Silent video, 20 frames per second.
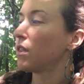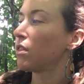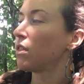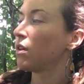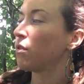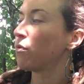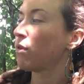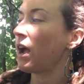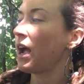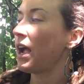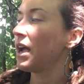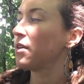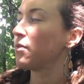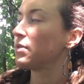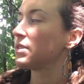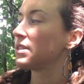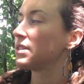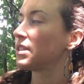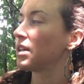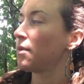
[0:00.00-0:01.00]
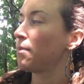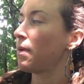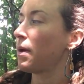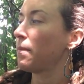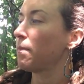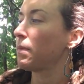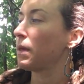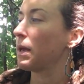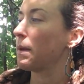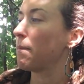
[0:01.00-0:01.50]
The ride was still
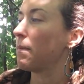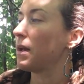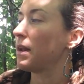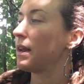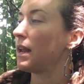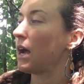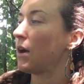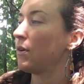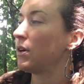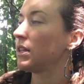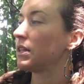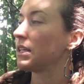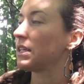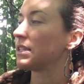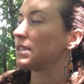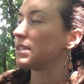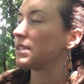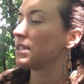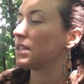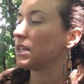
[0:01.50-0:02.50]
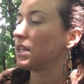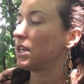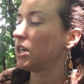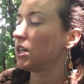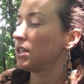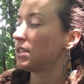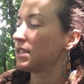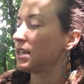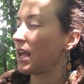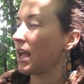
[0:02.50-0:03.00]
bumpy, but now at least he
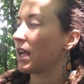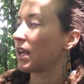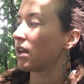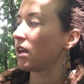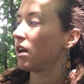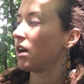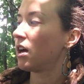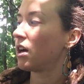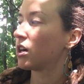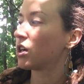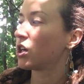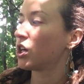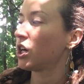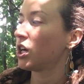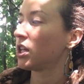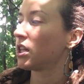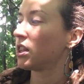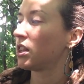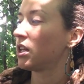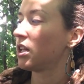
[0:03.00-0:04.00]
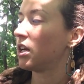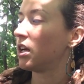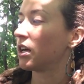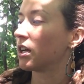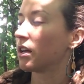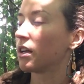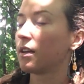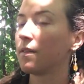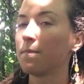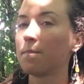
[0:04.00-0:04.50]
could take a good look
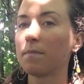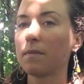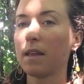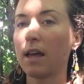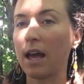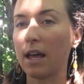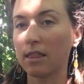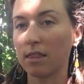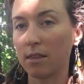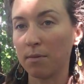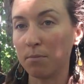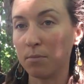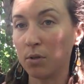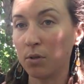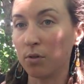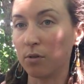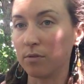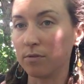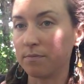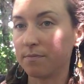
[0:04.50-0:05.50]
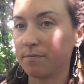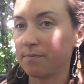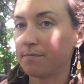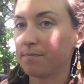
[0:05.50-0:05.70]
at the moon.